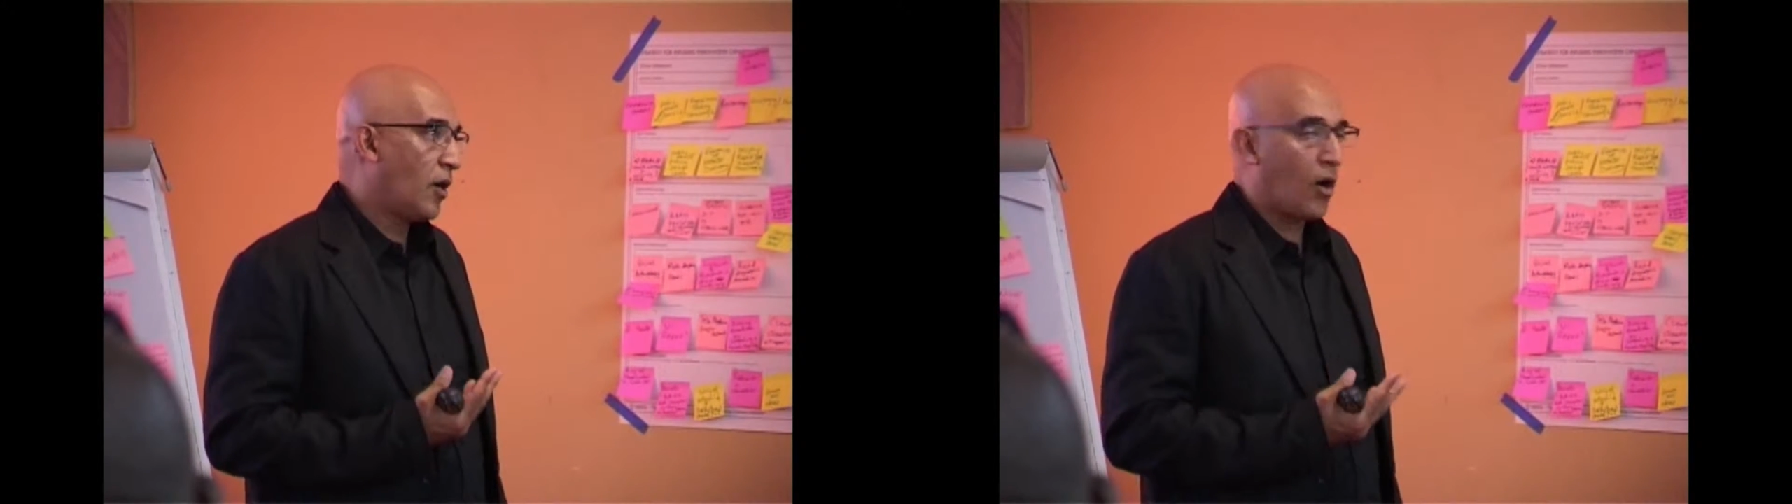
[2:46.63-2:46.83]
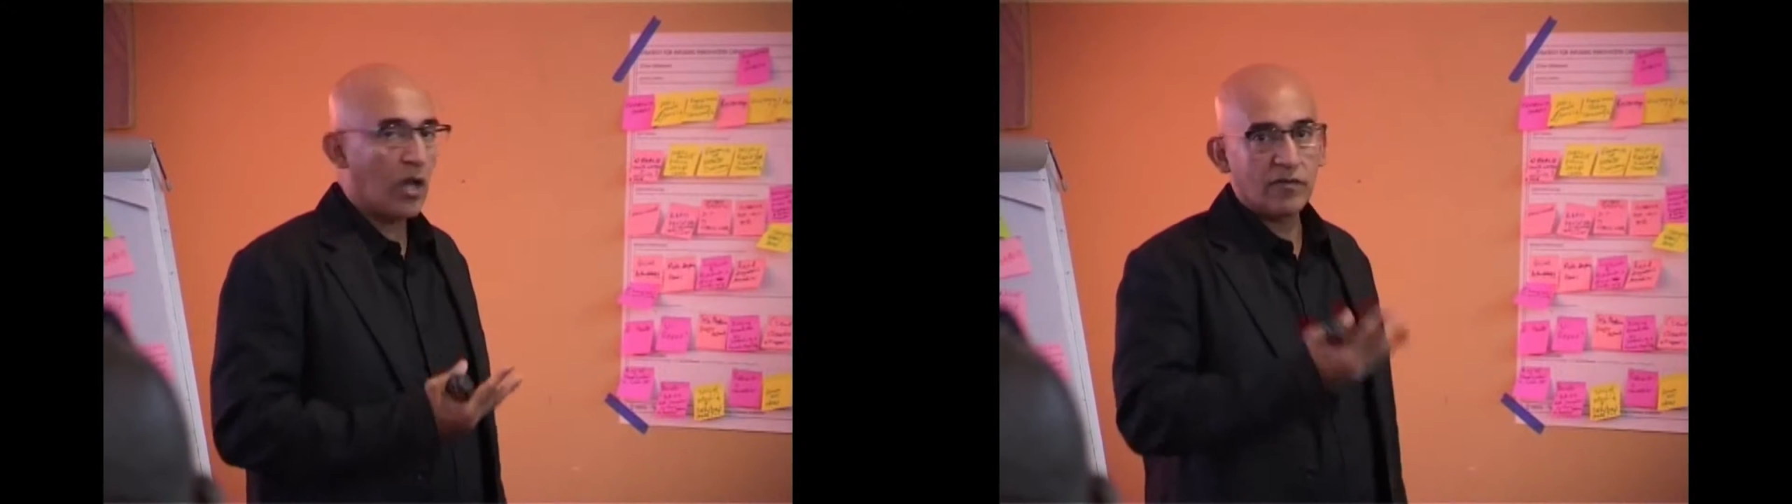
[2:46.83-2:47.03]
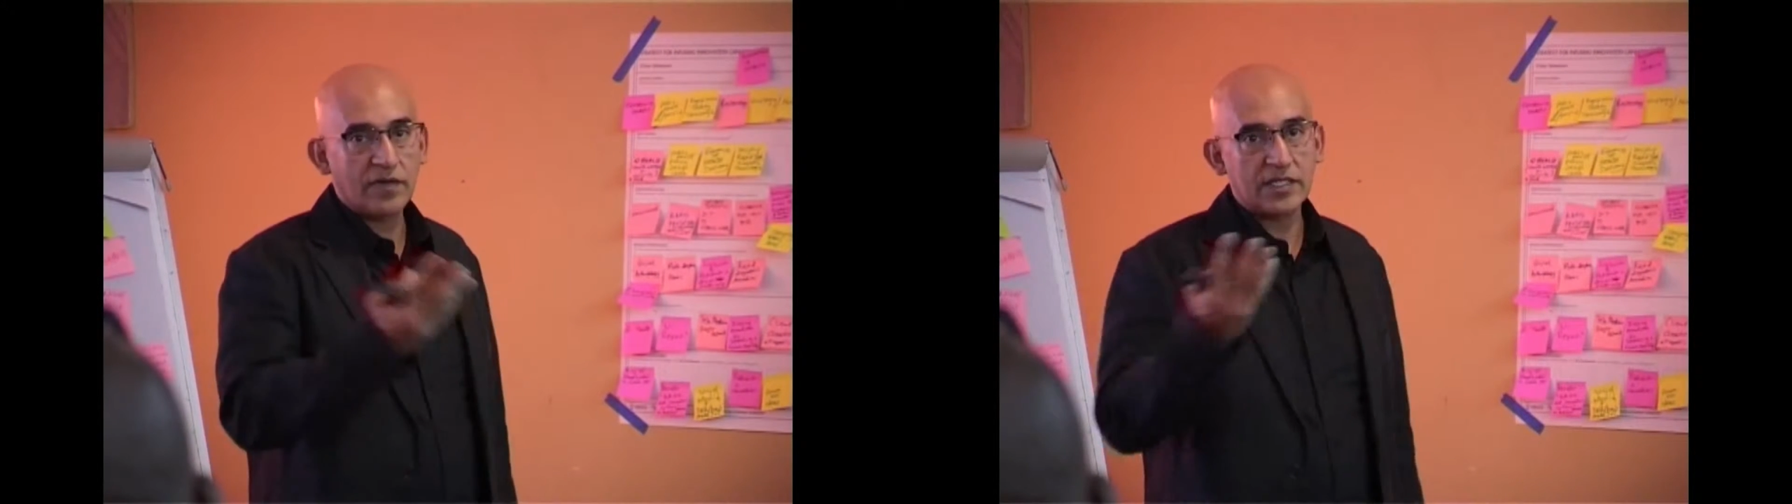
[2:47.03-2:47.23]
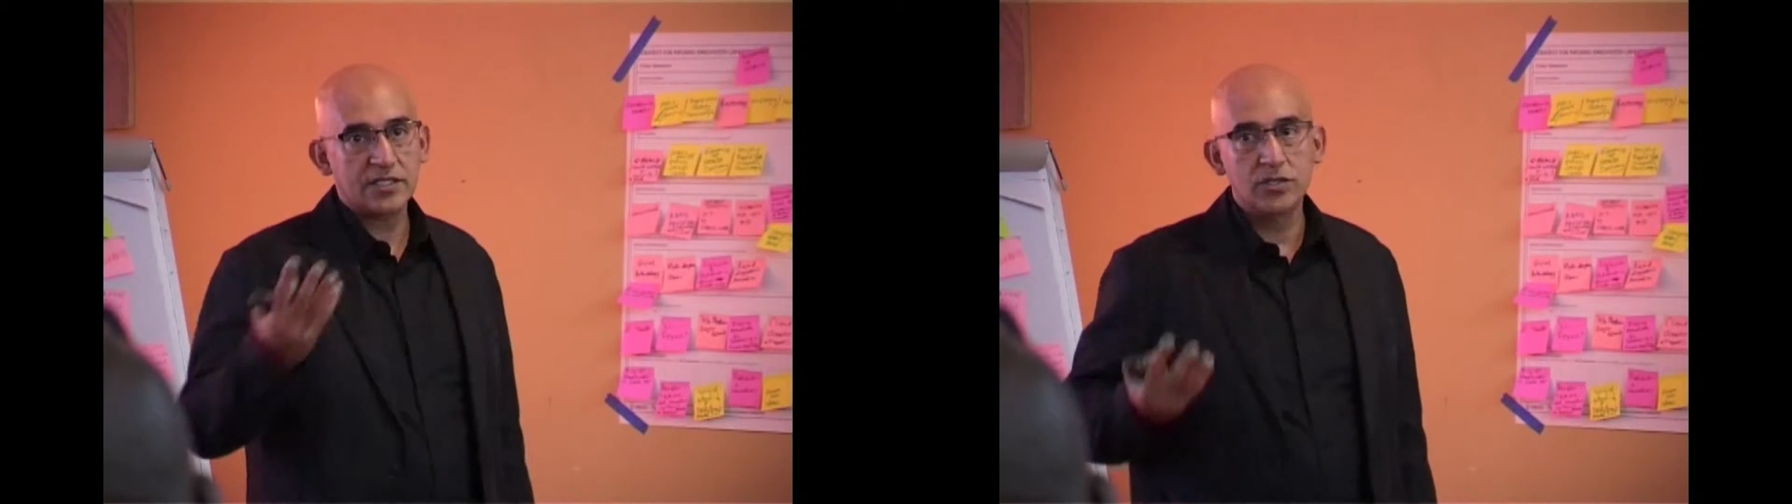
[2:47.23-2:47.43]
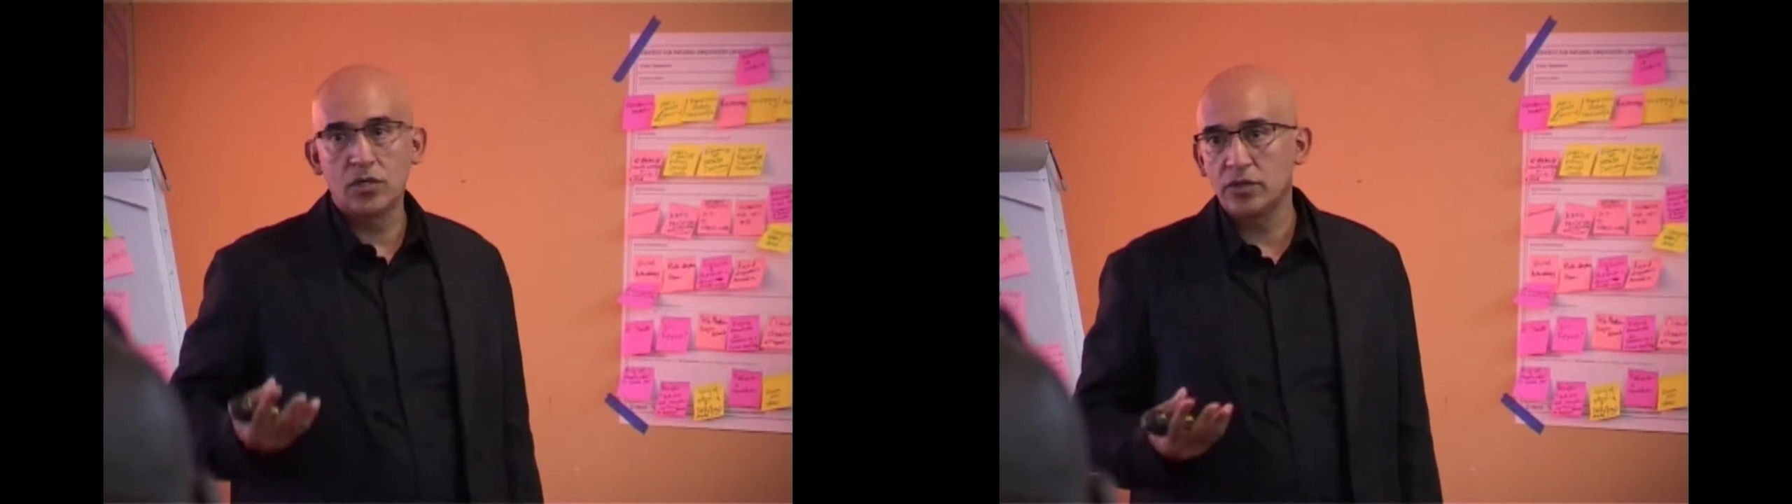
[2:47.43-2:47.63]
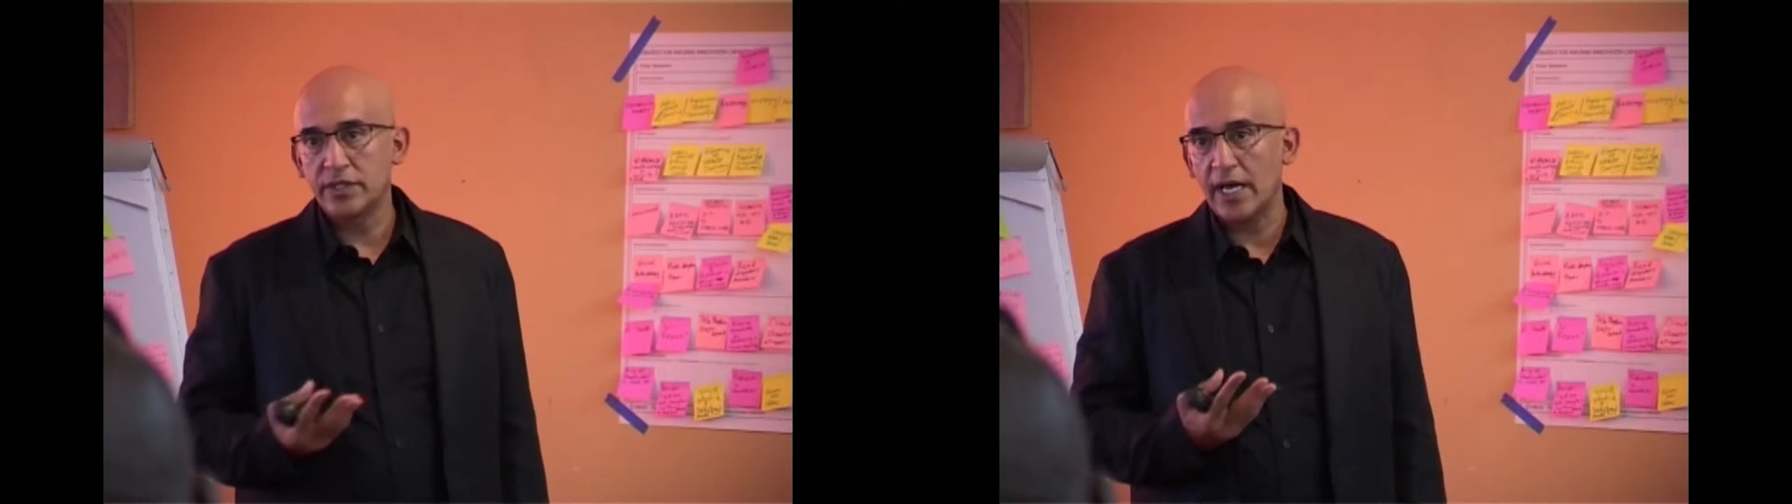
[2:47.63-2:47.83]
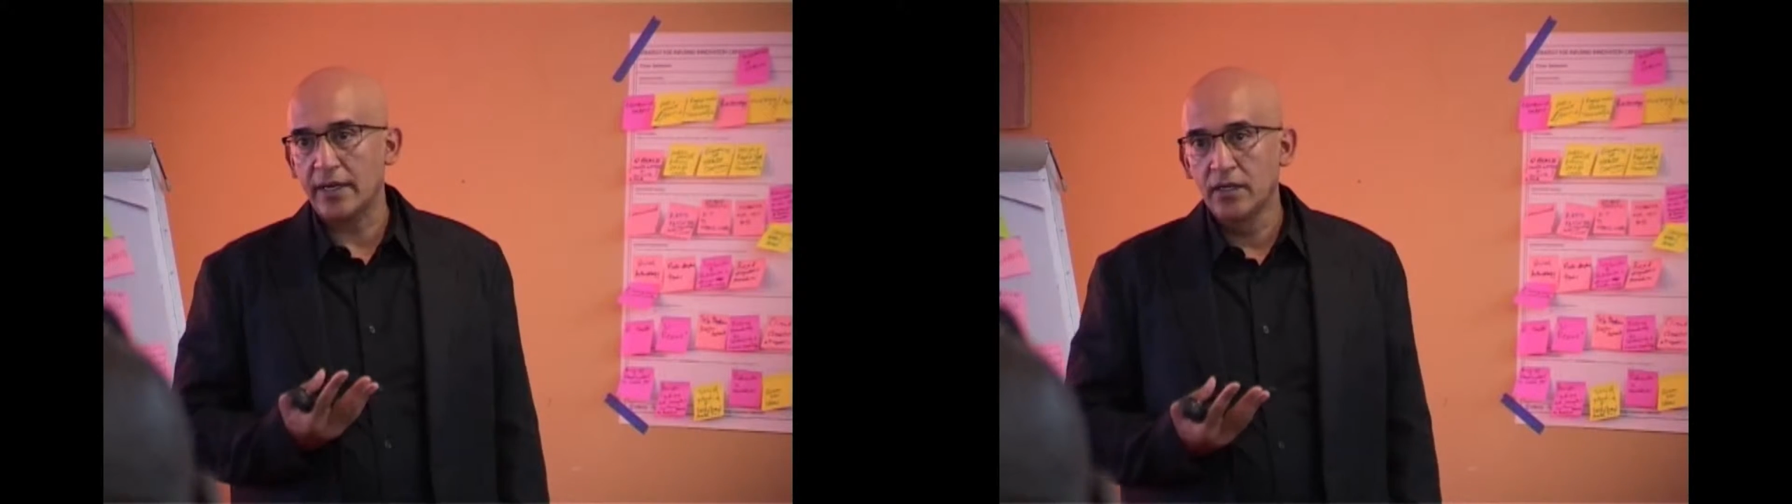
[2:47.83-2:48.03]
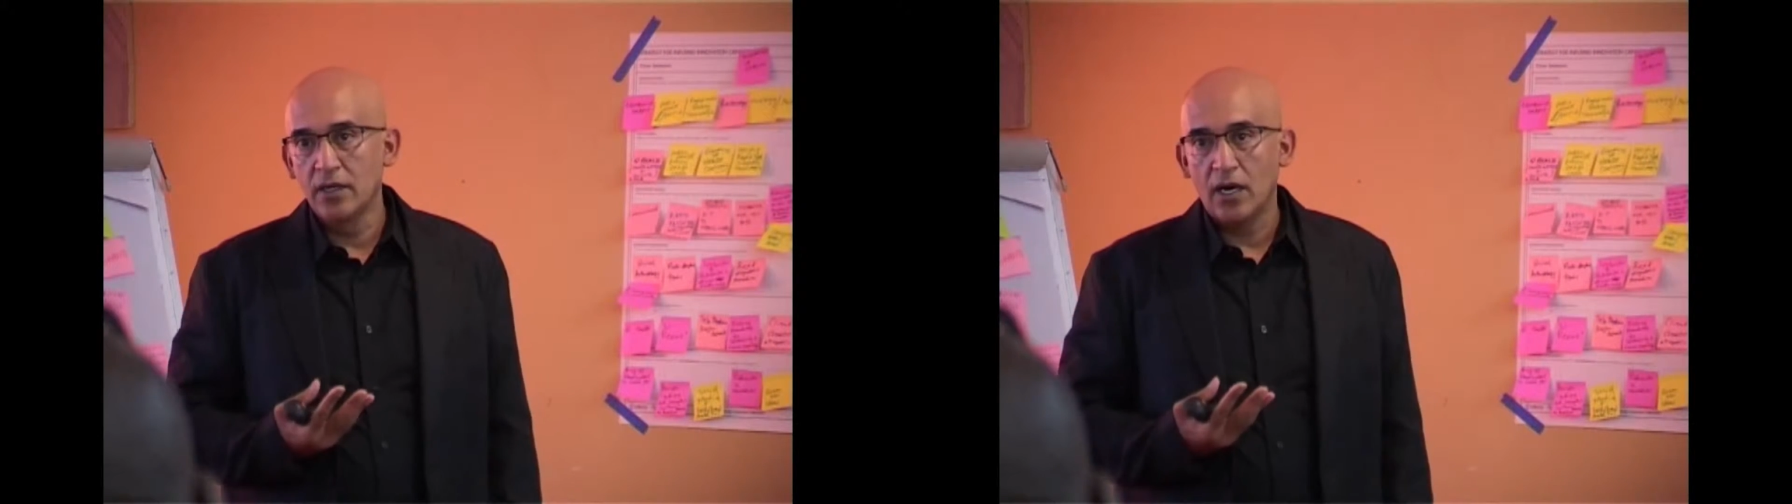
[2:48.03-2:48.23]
All of us know that